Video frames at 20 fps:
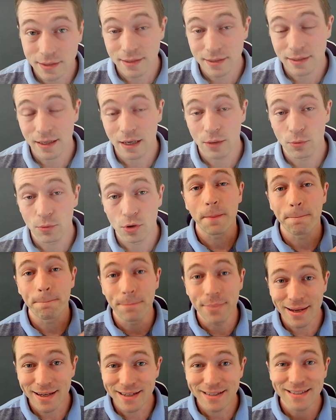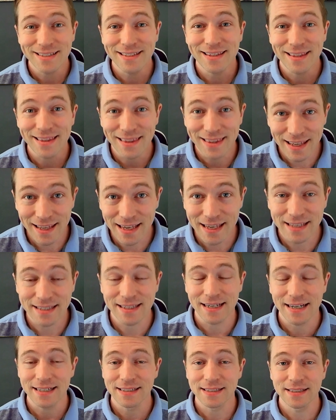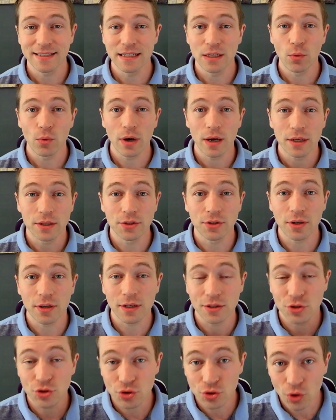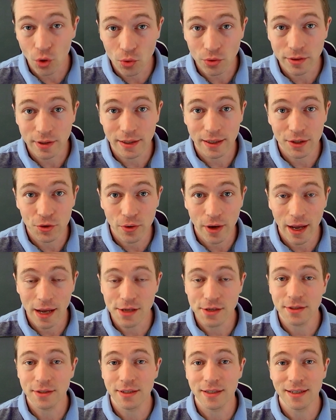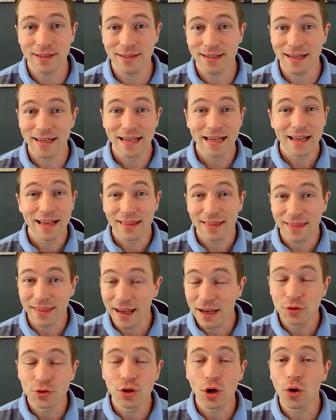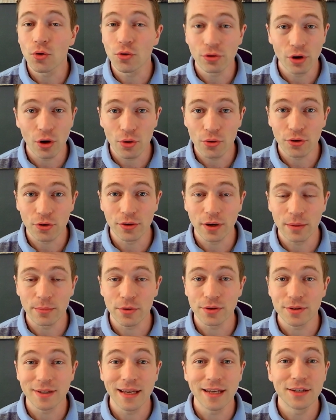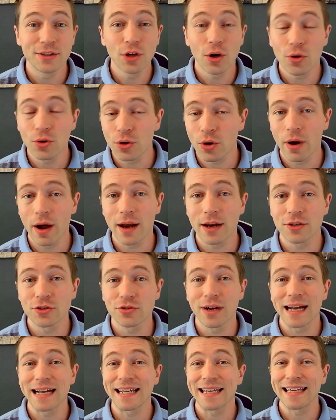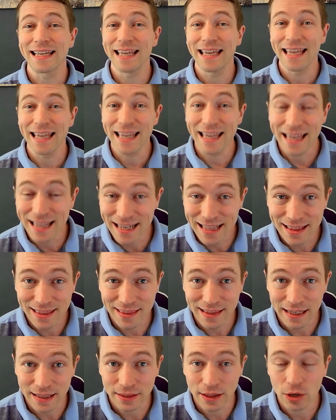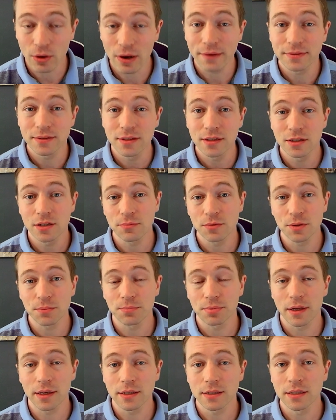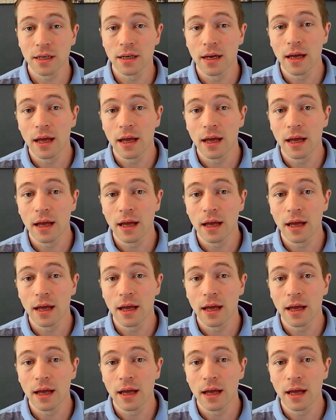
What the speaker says: One of the biggest things that I see when I start consulting a new agency is that they don't know their numbers. They don't know how to track anything. They don't have systems in place.